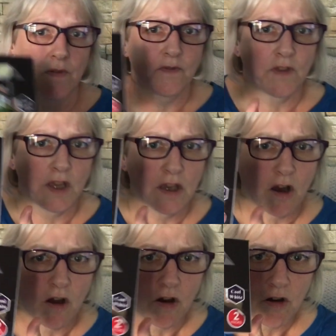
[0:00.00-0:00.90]
They
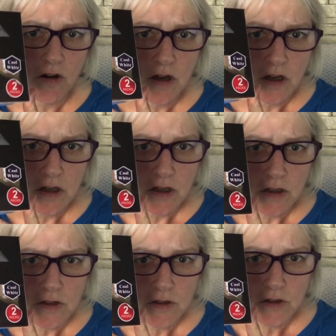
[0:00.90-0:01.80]
are
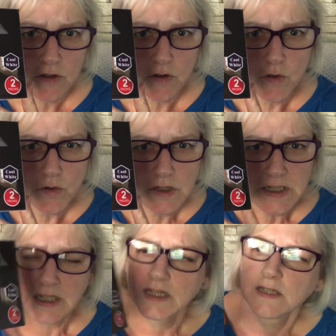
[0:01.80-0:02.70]

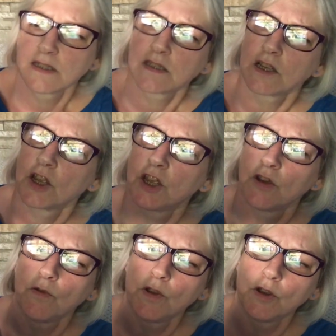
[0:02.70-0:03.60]
Quntis,
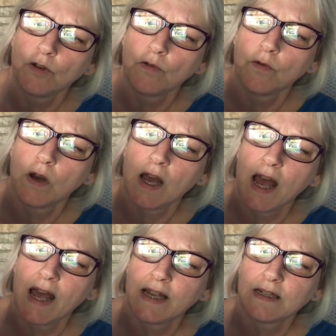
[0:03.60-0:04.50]

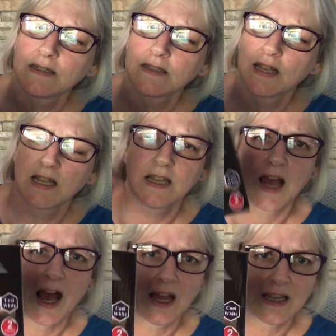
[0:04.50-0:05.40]

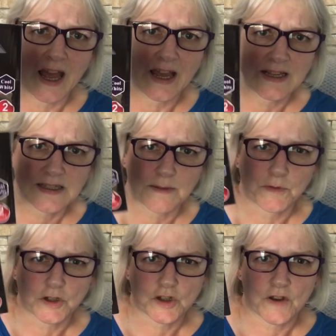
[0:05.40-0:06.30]
Quntis. I'm
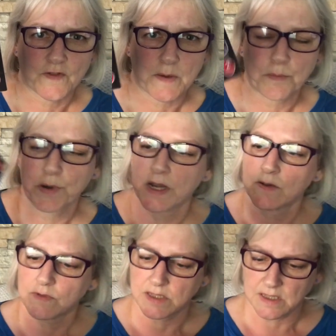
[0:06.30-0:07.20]
not sure if I'm
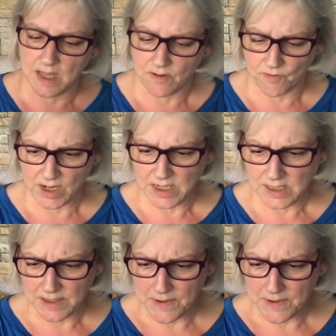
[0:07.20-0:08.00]
pronouncing that right.